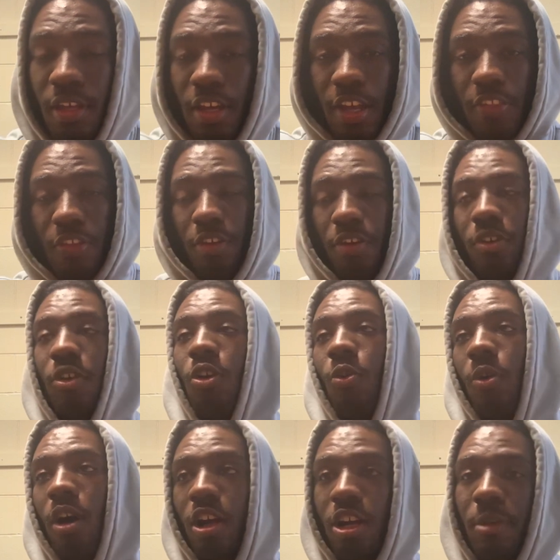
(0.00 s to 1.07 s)
and then you're gonna
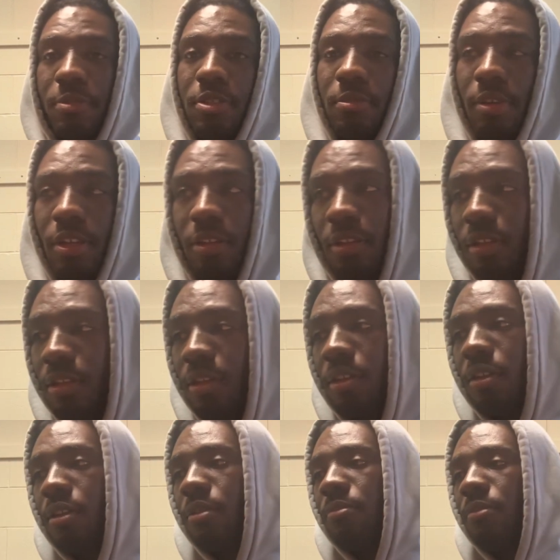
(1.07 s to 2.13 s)
walk up to me
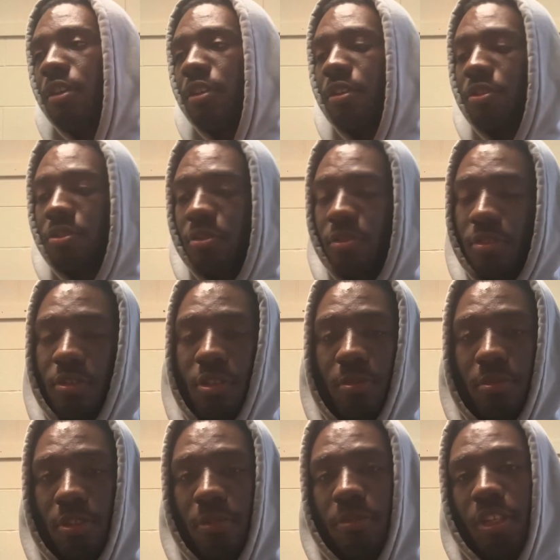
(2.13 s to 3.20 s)
because
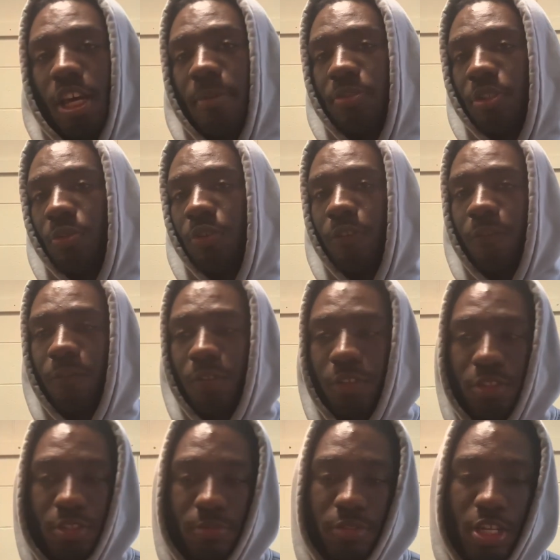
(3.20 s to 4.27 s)
sometimes y'all want to
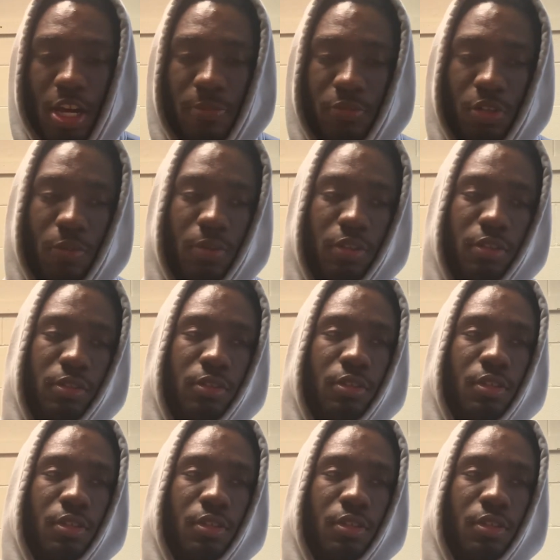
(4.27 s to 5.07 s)
flirt, sometimes y'all want to,